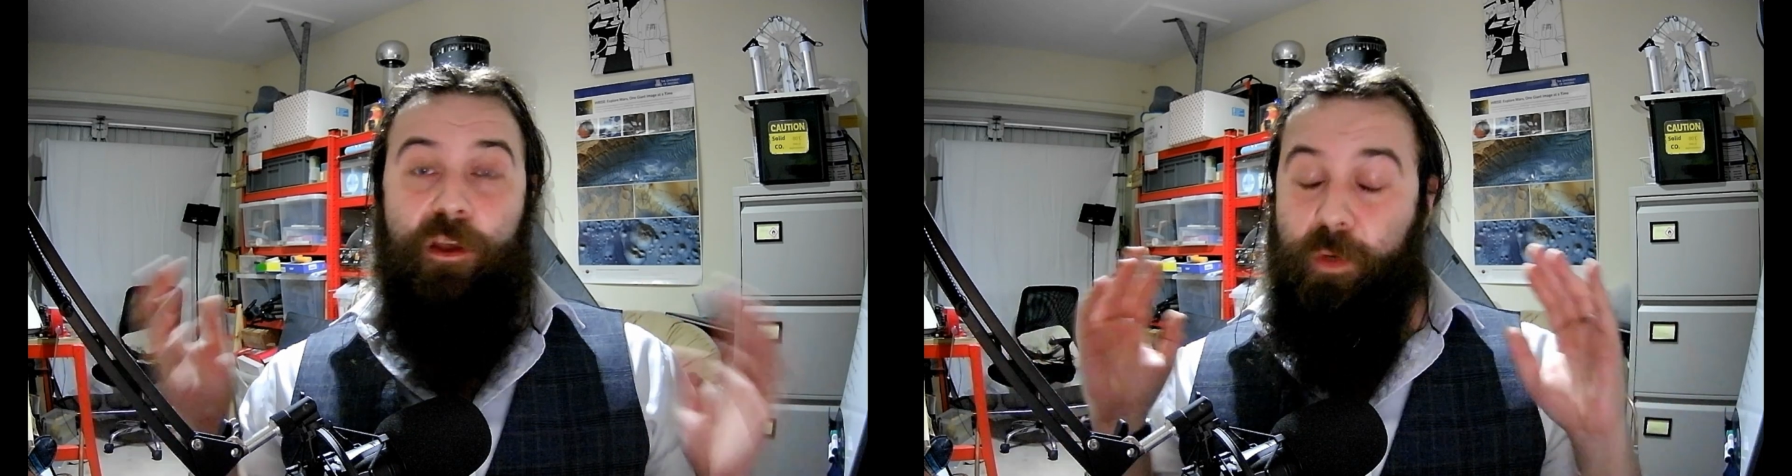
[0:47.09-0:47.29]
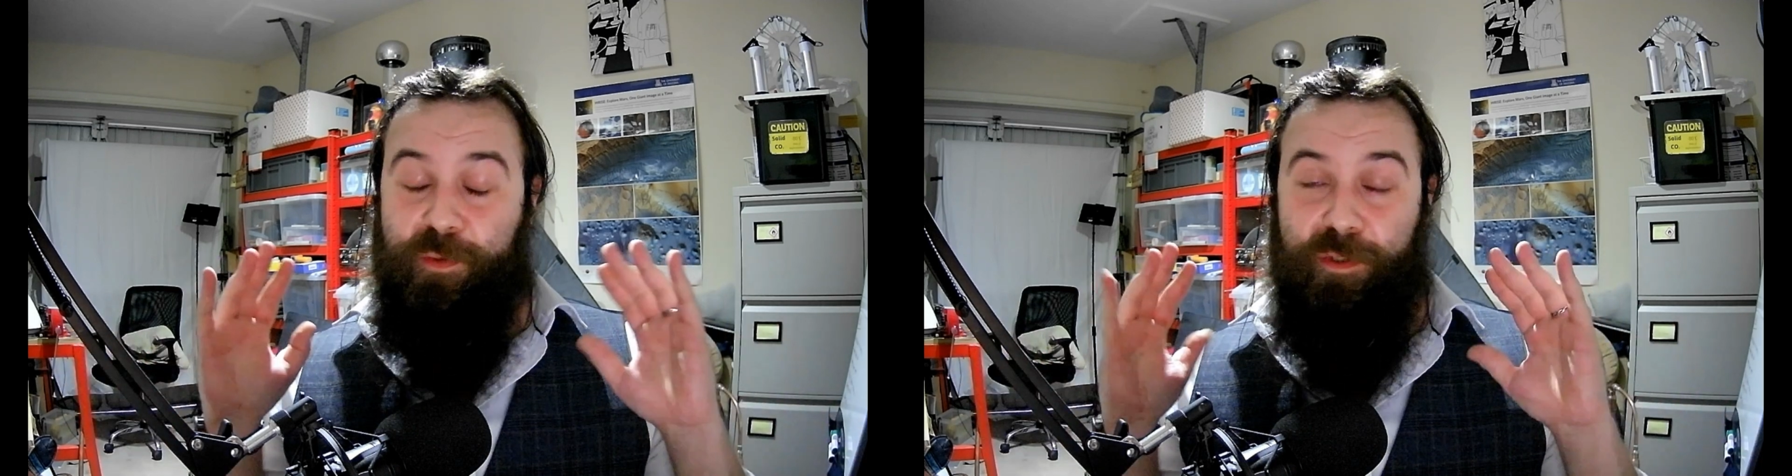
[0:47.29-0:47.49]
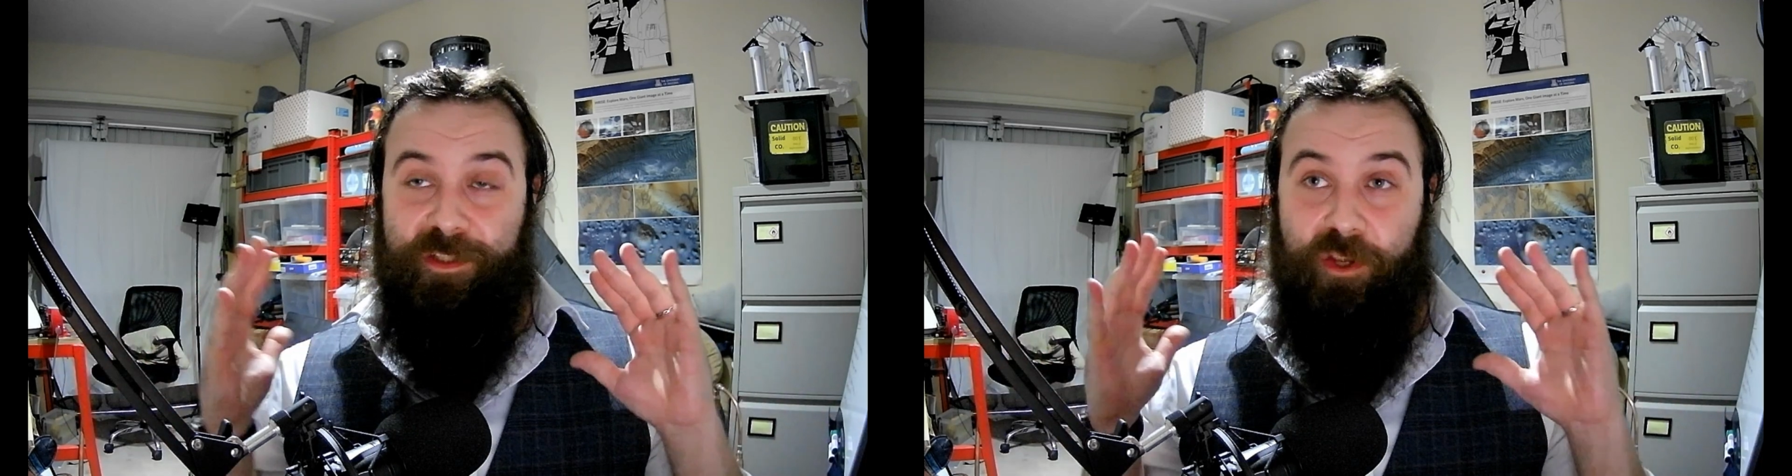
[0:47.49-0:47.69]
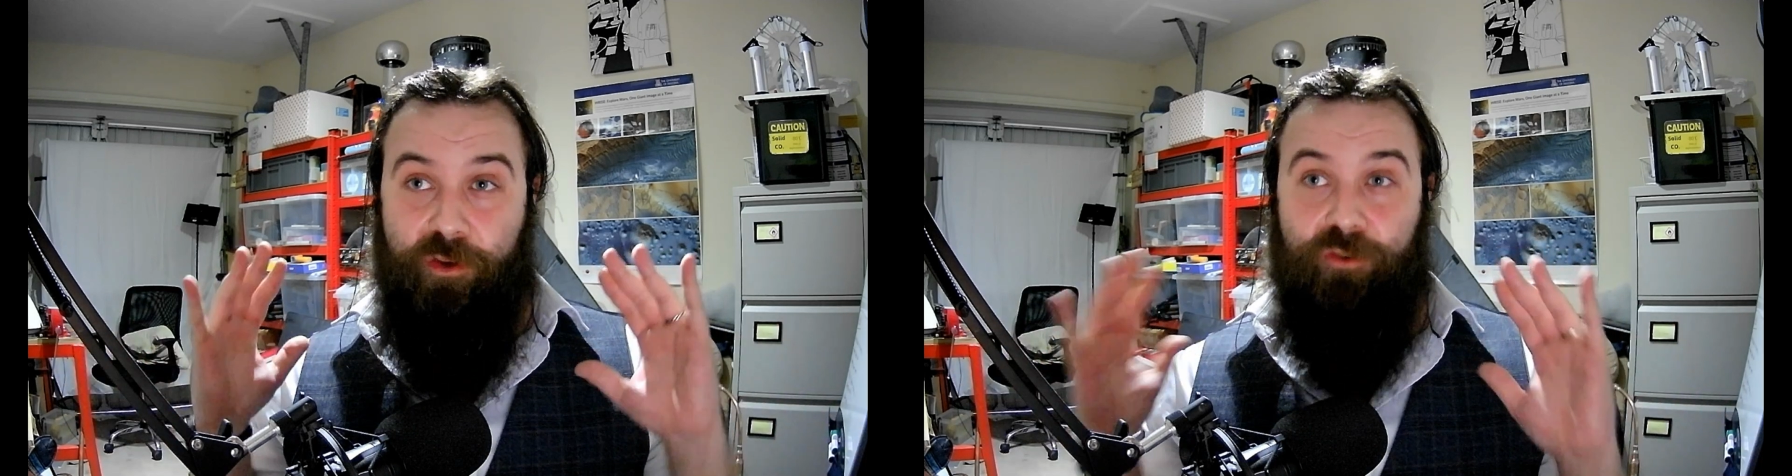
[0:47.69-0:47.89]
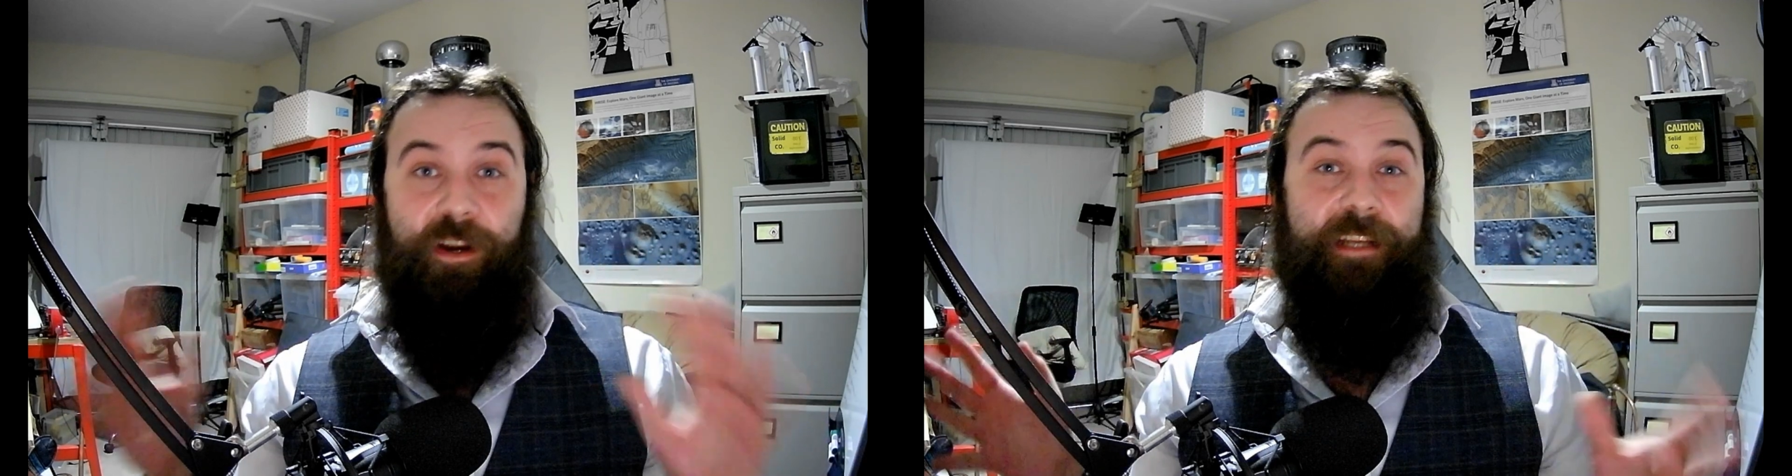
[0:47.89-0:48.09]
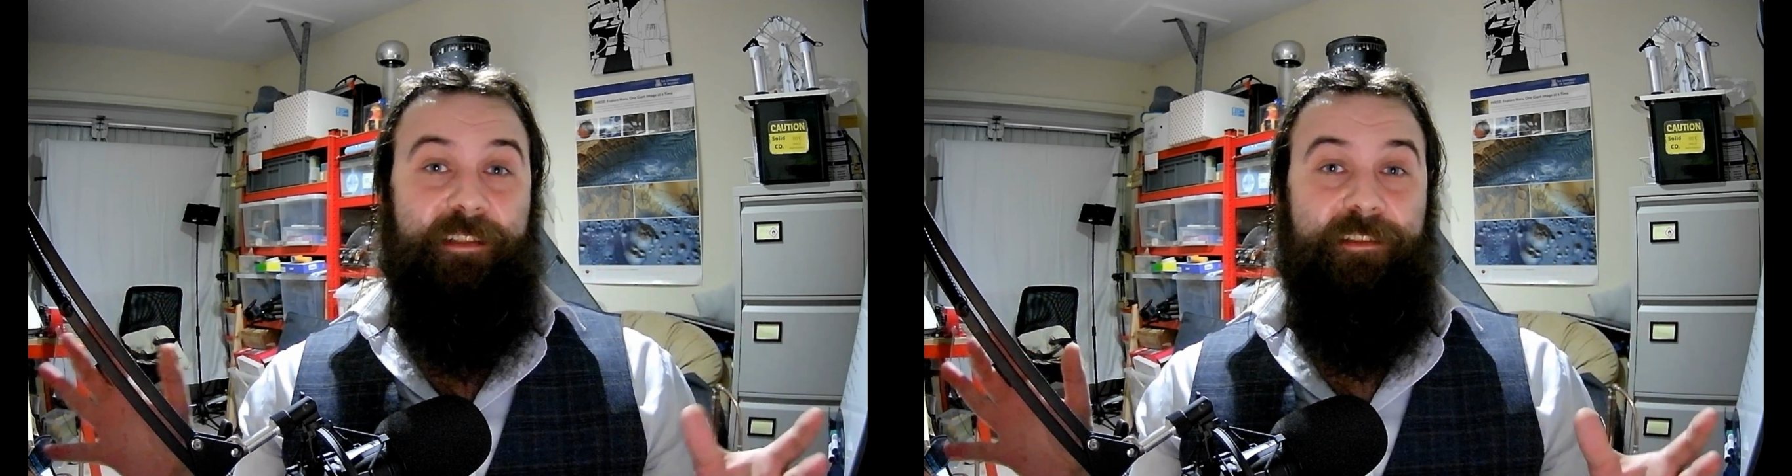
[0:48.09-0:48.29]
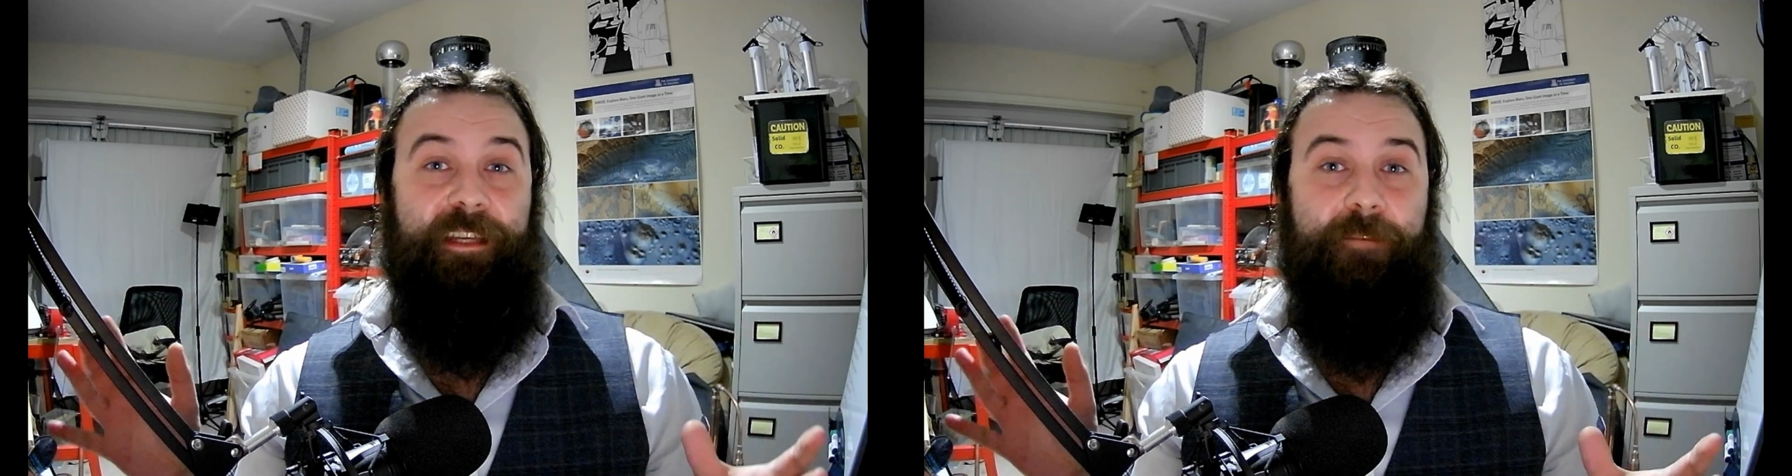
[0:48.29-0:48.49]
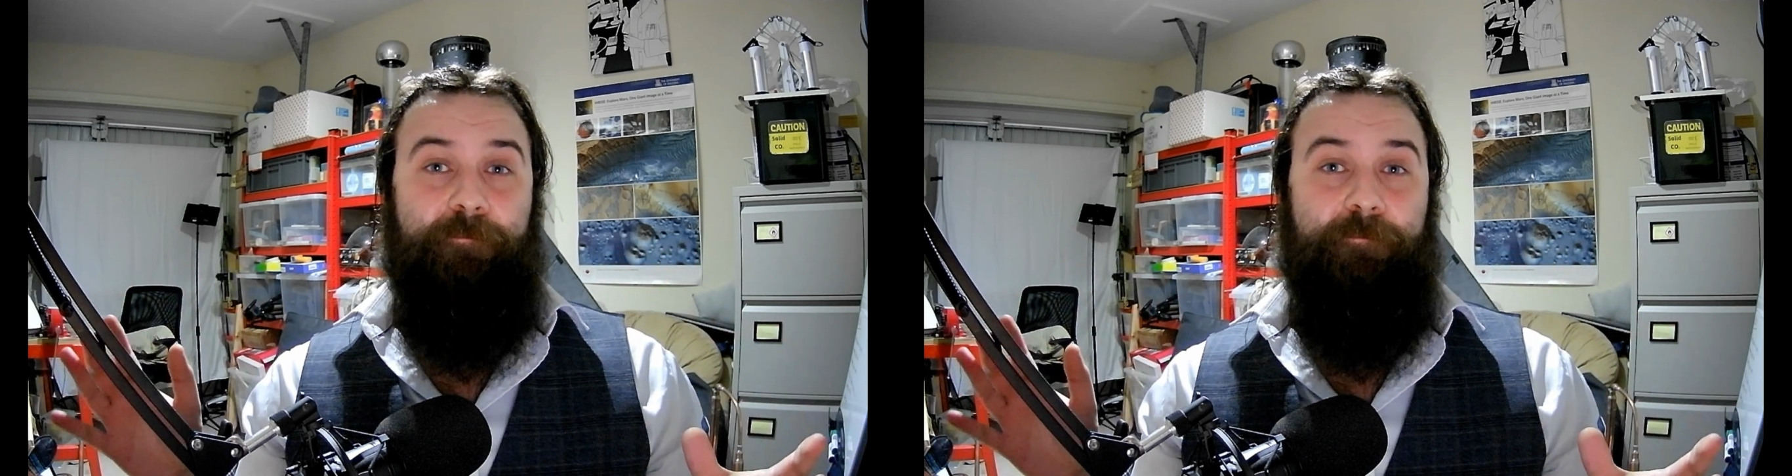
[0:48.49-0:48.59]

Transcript: which was great to see